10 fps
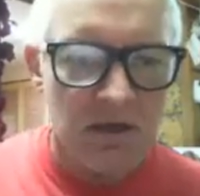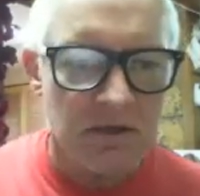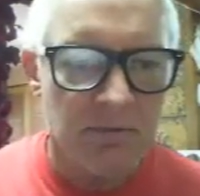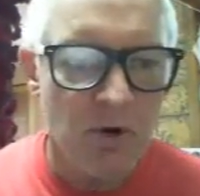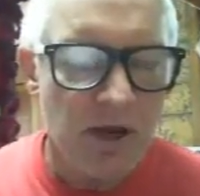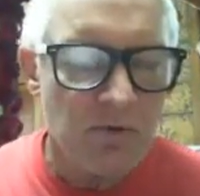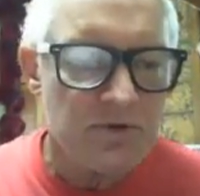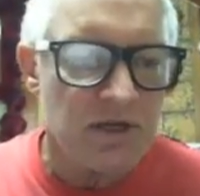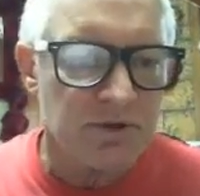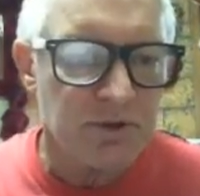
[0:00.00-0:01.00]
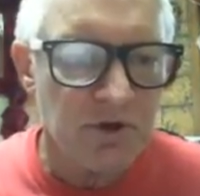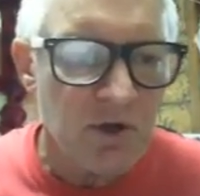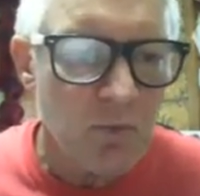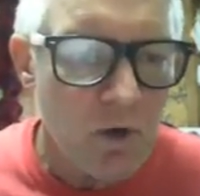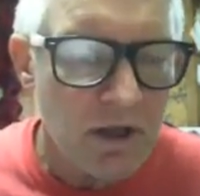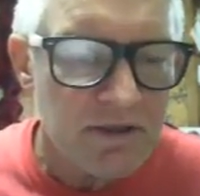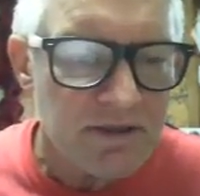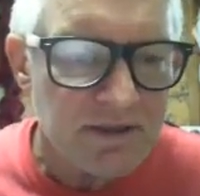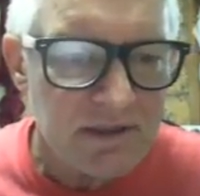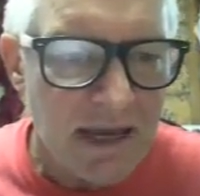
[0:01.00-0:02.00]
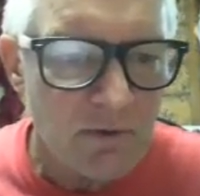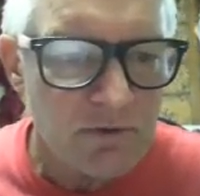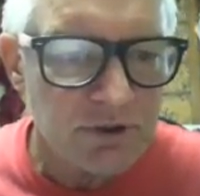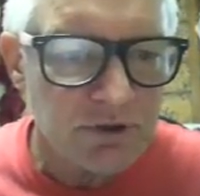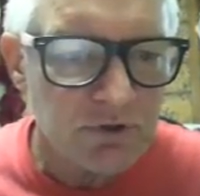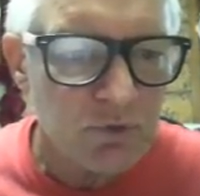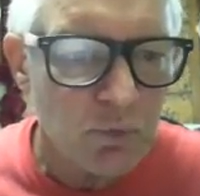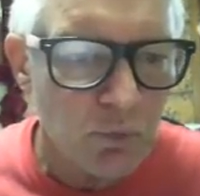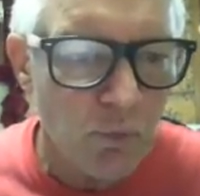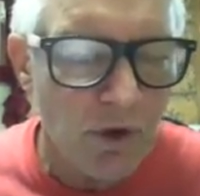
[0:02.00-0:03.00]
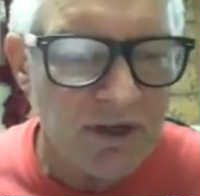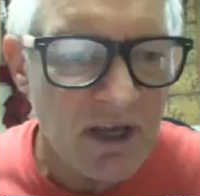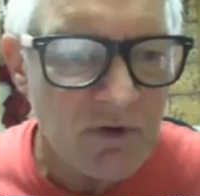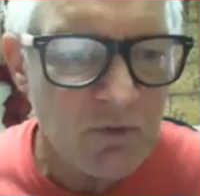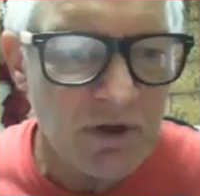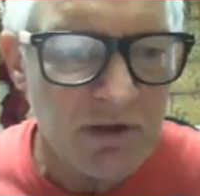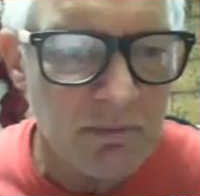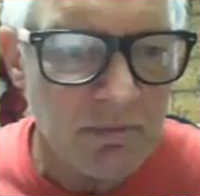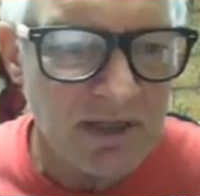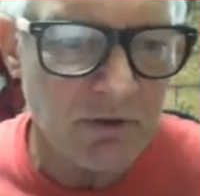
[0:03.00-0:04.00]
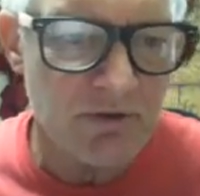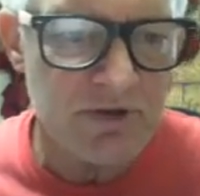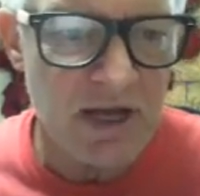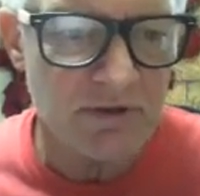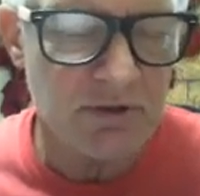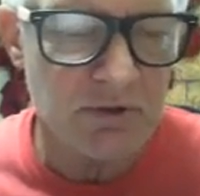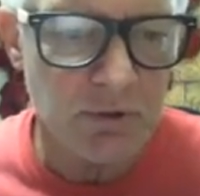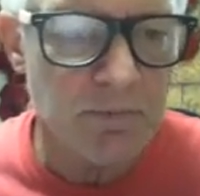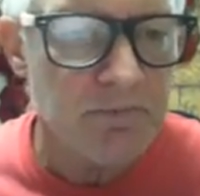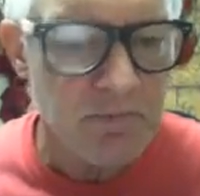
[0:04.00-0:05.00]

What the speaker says: The plane was at 31,100 meters altitude.